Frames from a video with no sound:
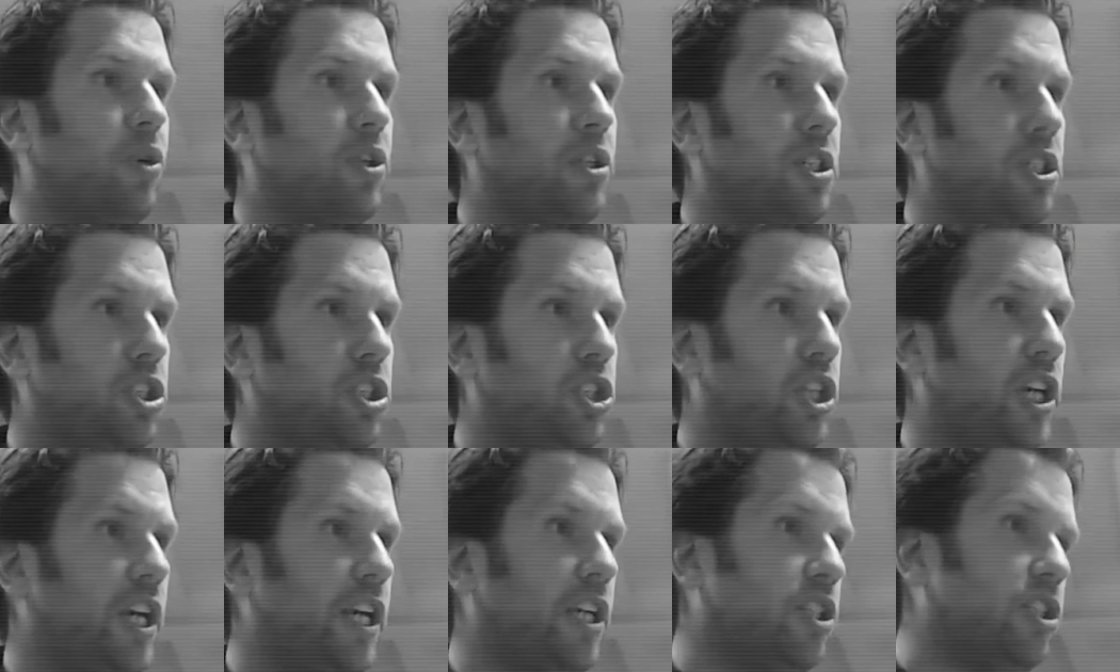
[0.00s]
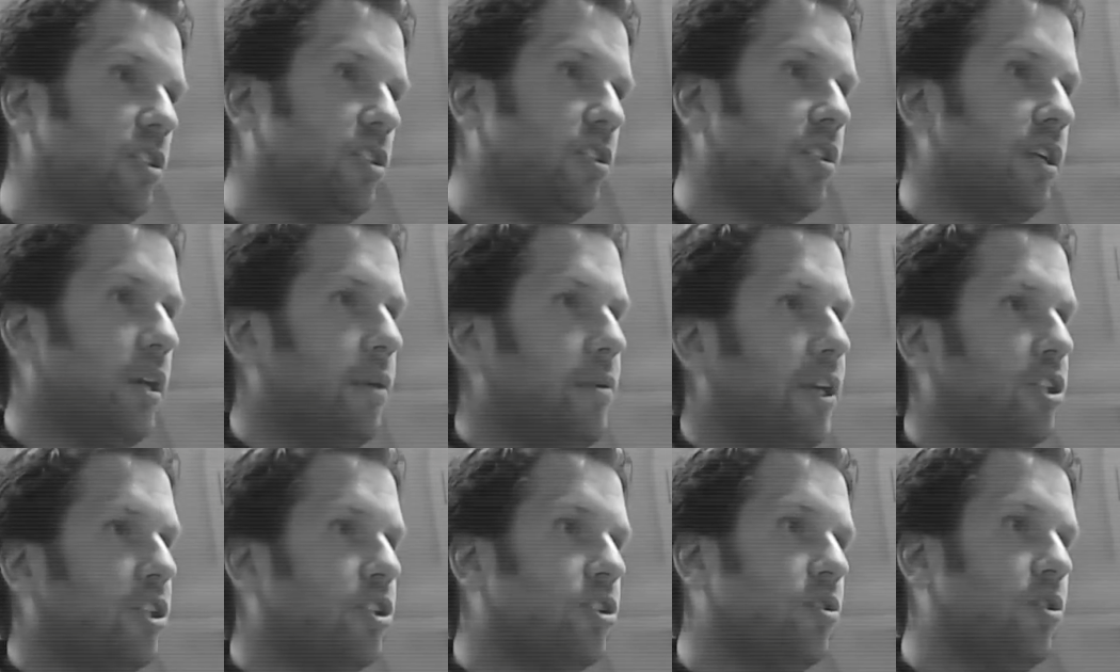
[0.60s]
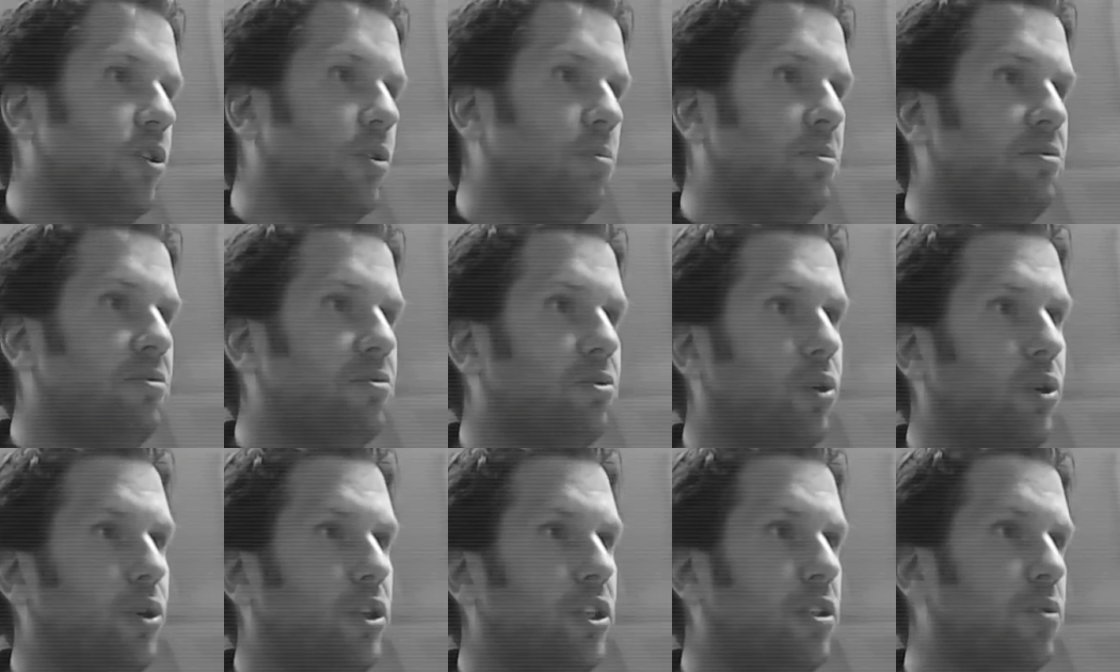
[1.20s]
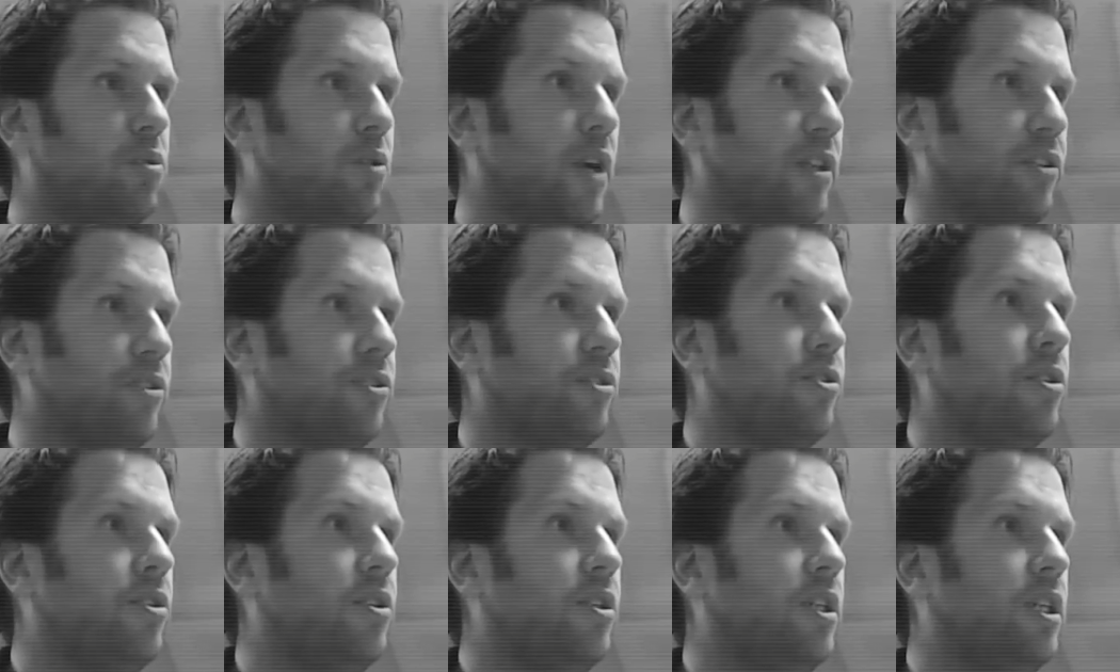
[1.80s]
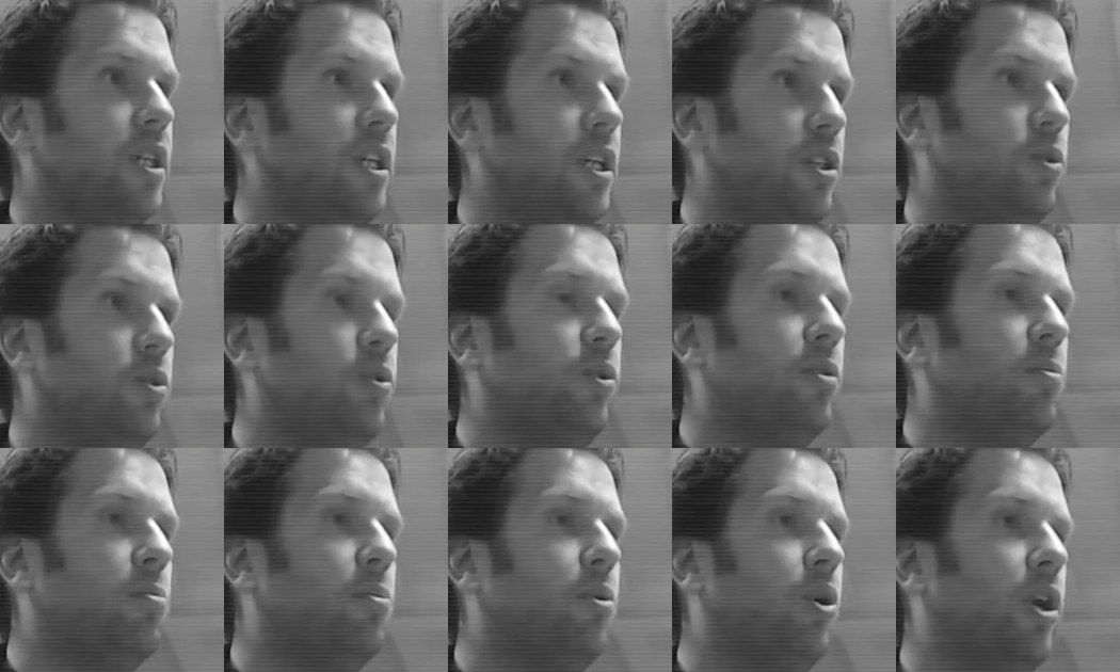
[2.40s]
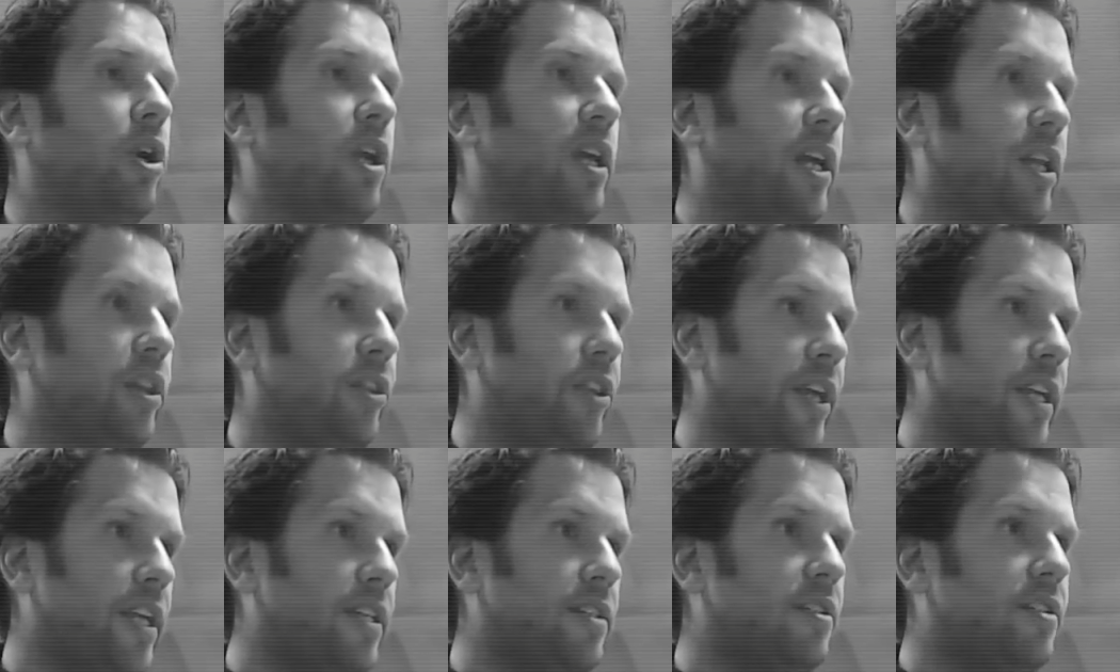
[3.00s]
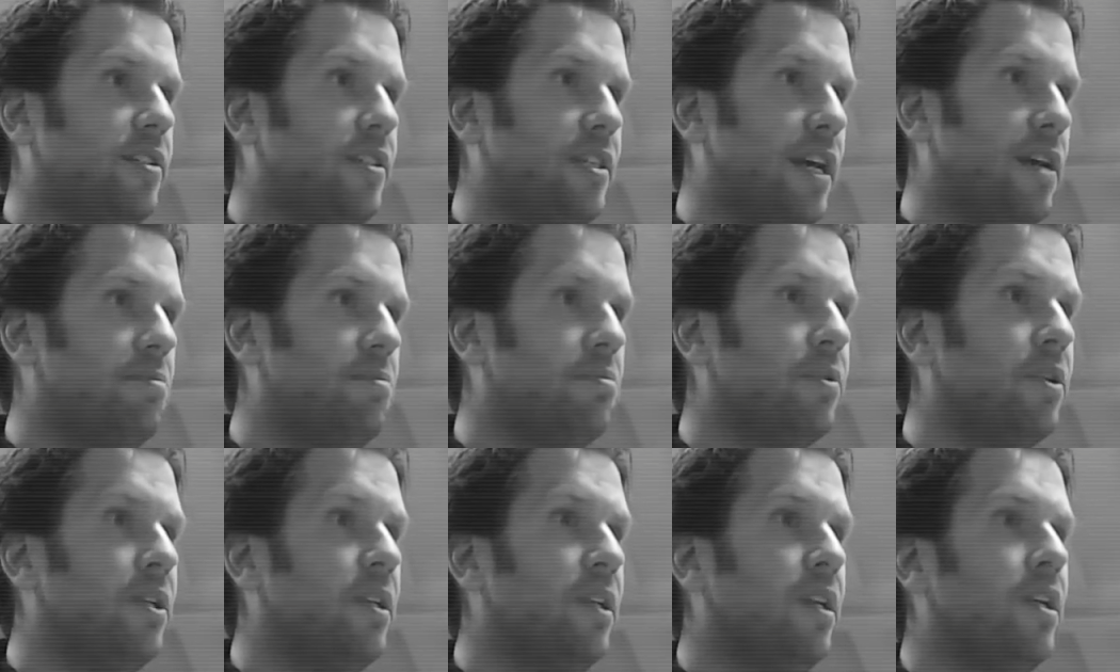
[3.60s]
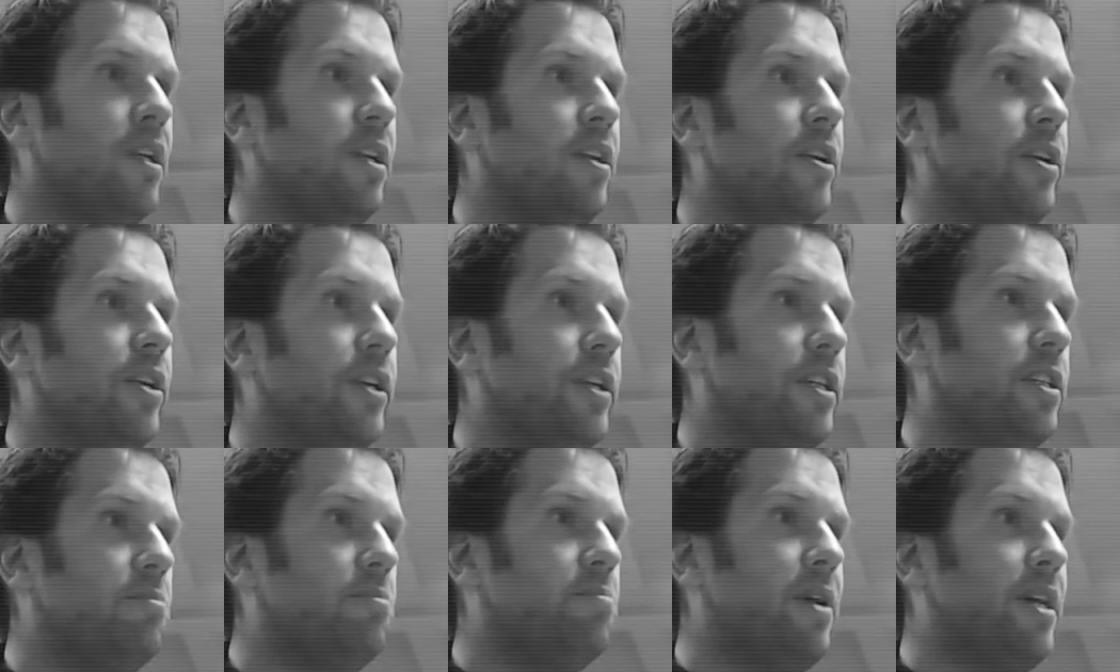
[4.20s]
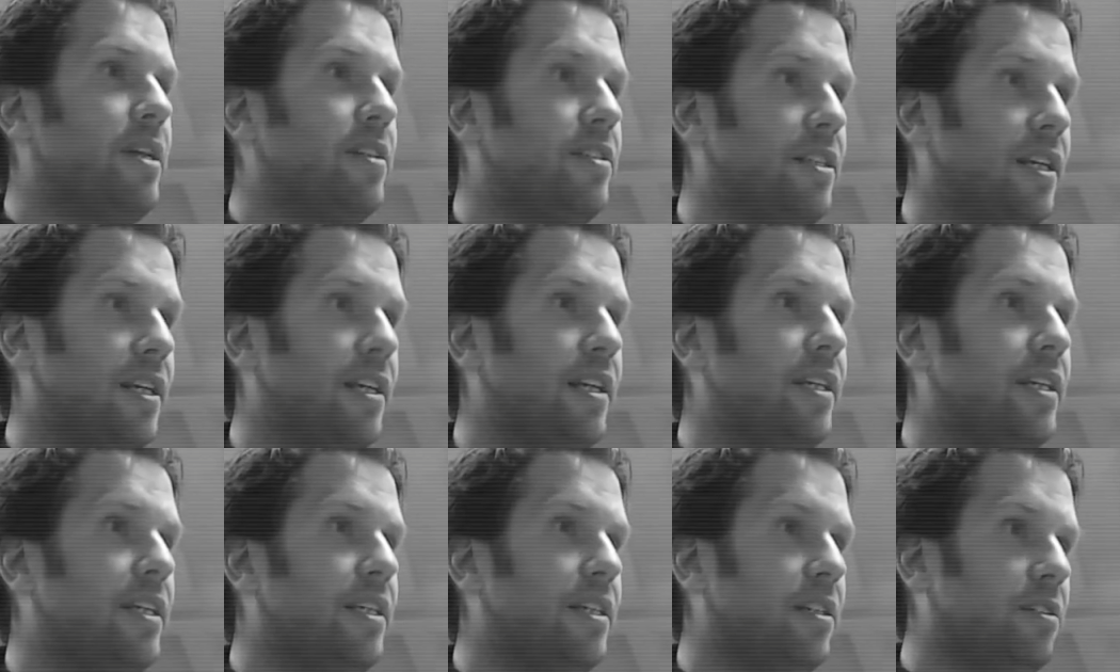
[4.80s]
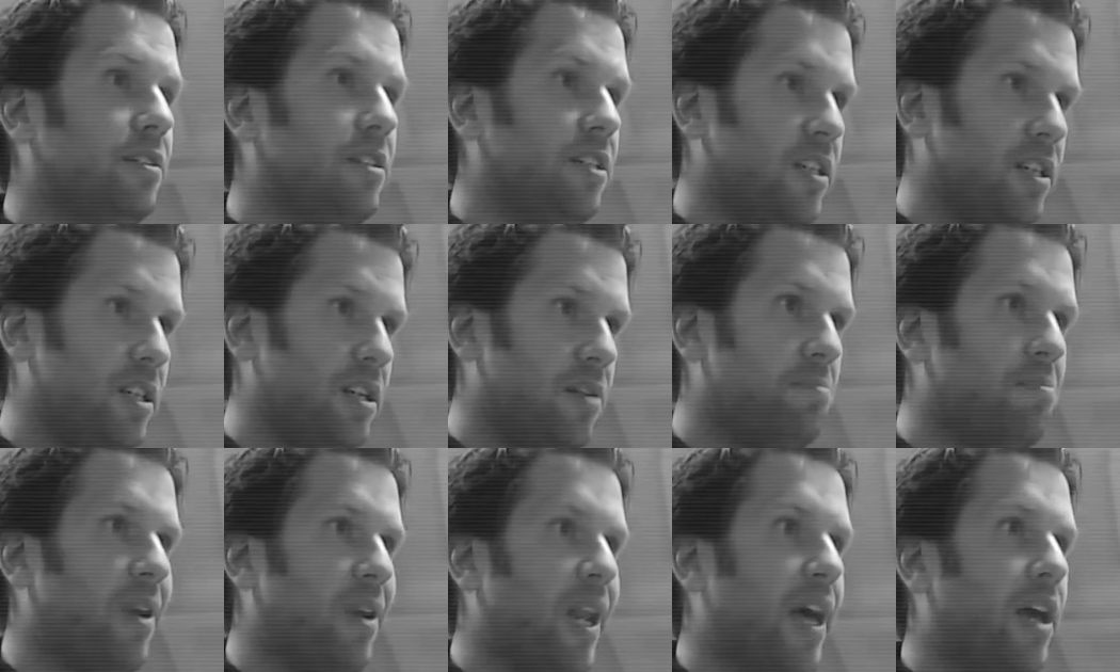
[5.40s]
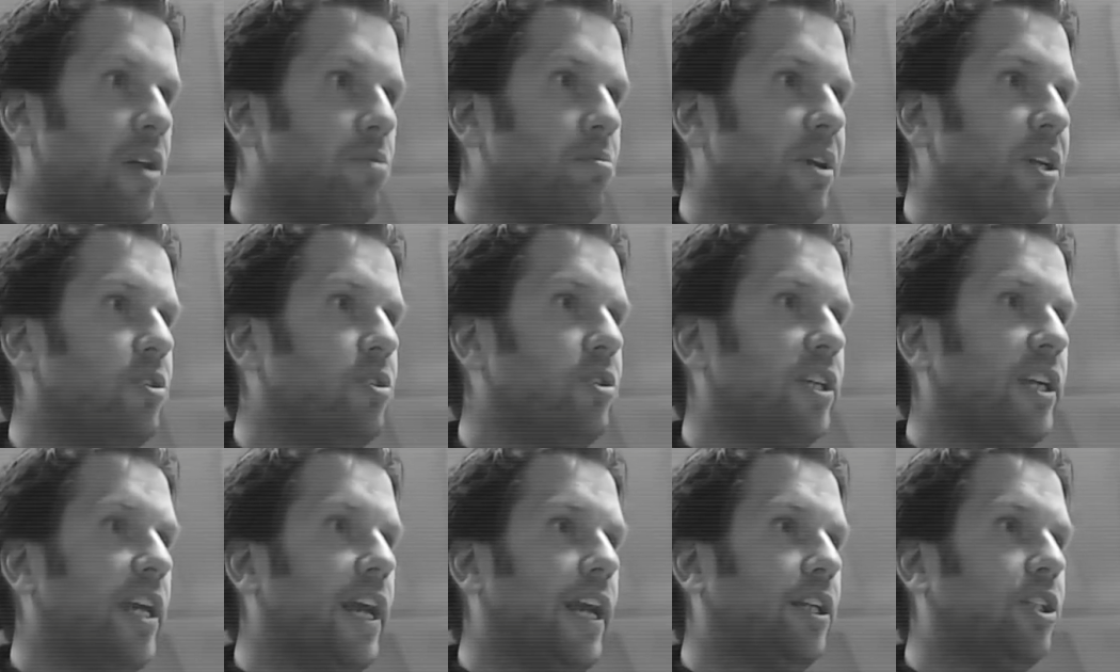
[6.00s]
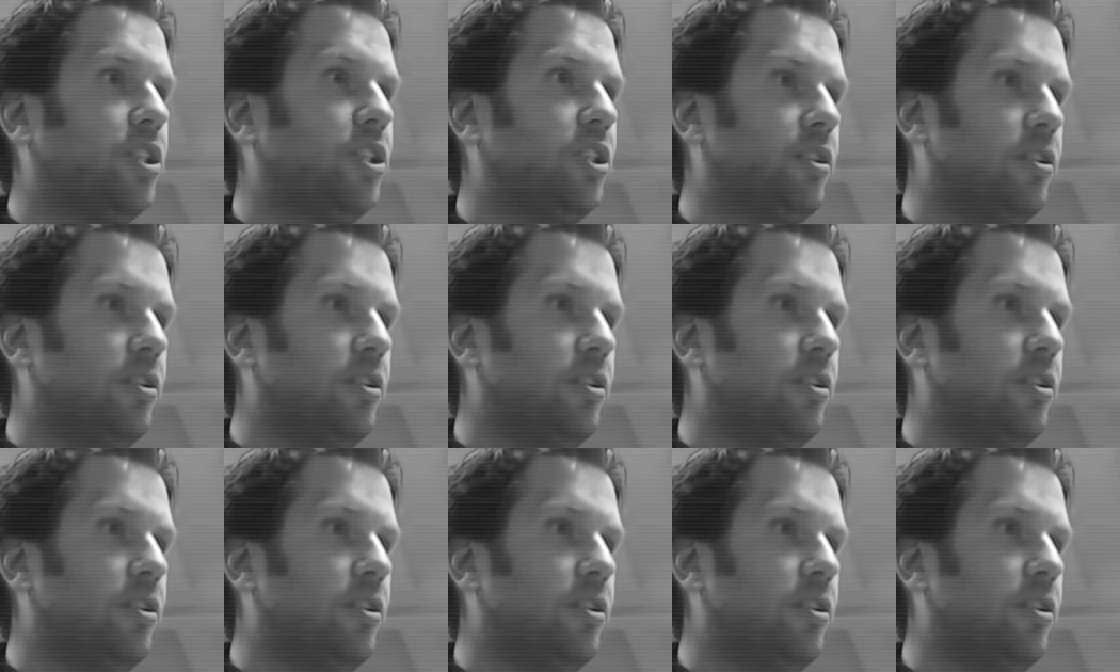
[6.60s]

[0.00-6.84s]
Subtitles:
he changes direction or before he runs into the ball. And that step is basically a plyometric action.